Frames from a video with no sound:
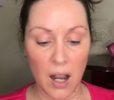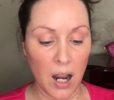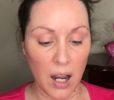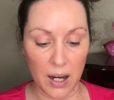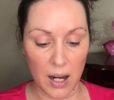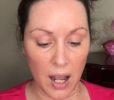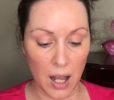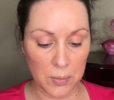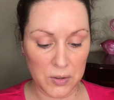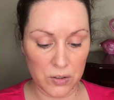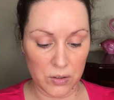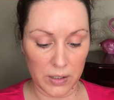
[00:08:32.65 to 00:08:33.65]
I
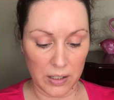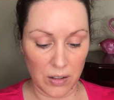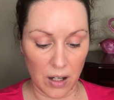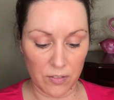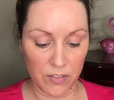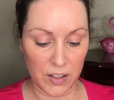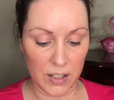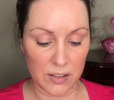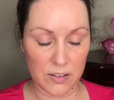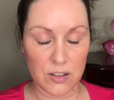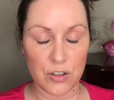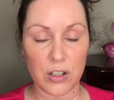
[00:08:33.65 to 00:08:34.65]
absolutely love
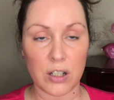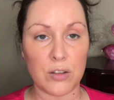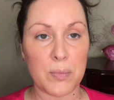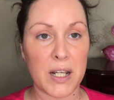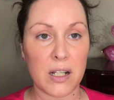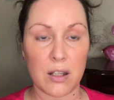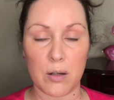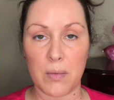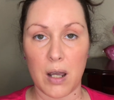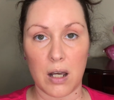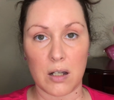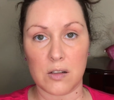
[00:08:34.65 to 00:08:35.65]
these. You can make them
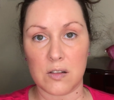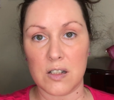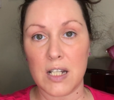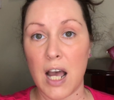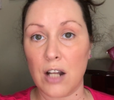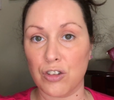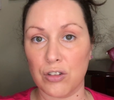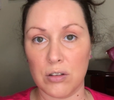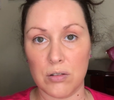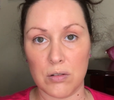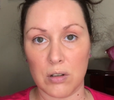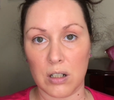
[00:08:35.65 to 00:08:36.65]
as
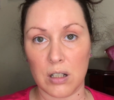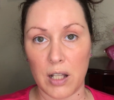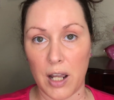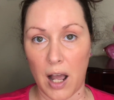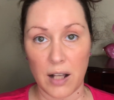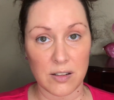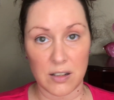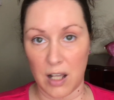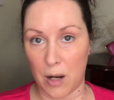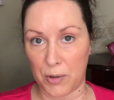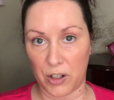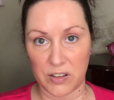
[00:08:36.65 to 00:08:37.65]
natural or as
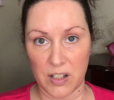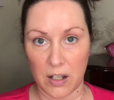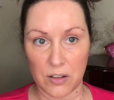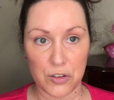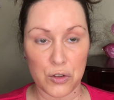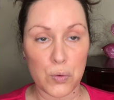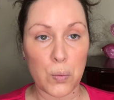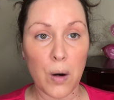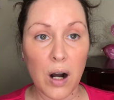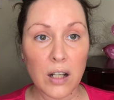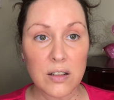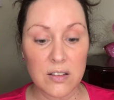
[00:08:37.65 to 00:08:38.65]
glamorous as you
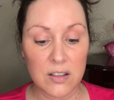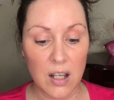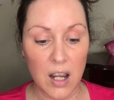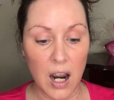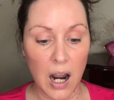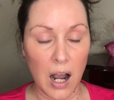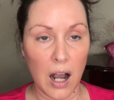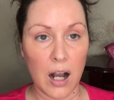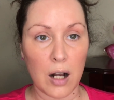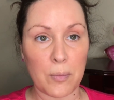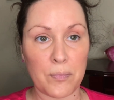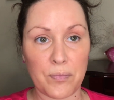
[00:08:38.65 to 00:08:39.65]
want.
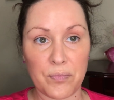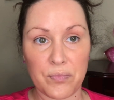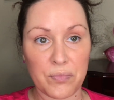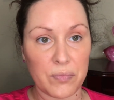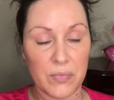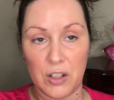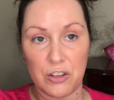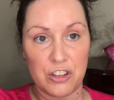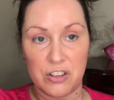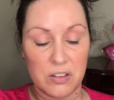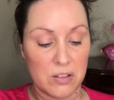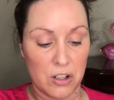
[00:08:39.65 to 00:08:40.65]

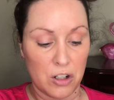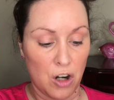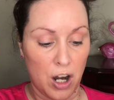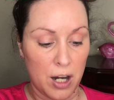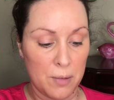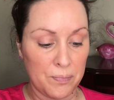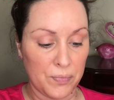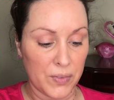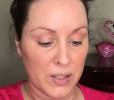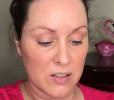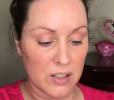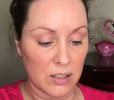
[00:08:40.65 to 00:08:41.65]
They're great.
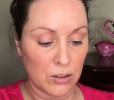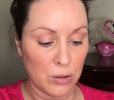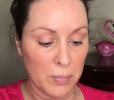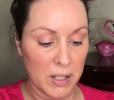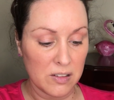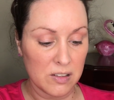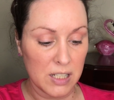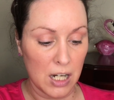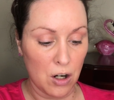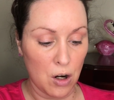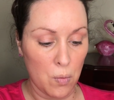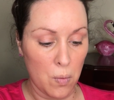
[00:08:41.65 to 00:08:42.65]
It's like a little
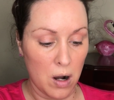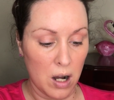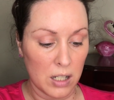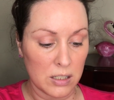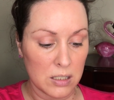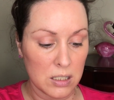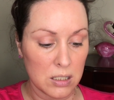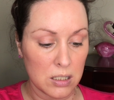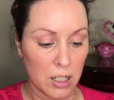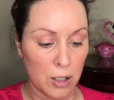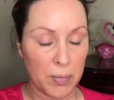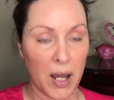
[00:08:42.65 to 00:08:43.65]
mascara wand
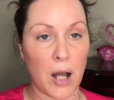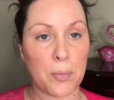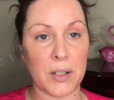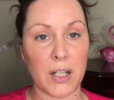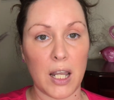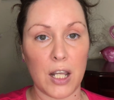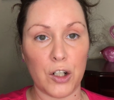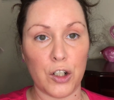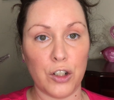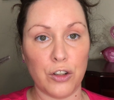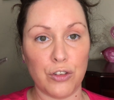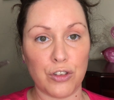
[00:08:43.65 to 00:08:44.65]
type
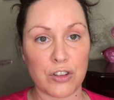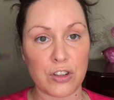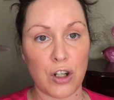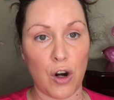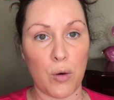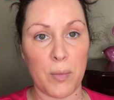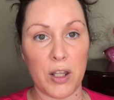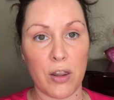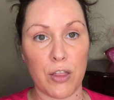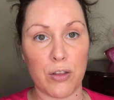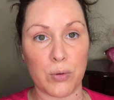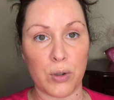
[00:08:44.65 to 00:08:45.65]
applicator. You just comb it
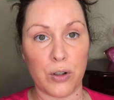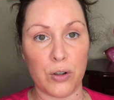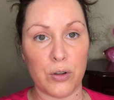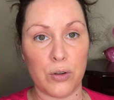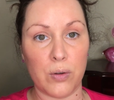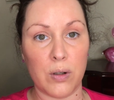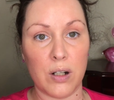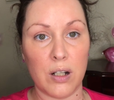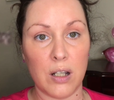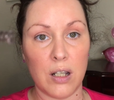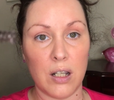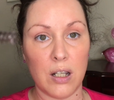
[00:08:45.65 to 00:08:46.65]
through
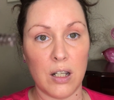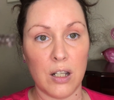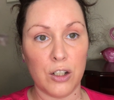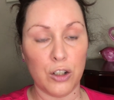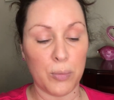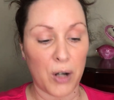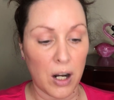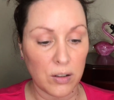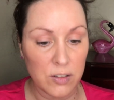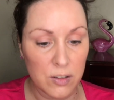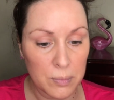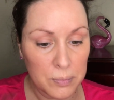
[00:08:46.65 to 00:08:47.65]
your
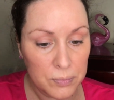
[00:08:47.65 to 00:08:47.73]
brows.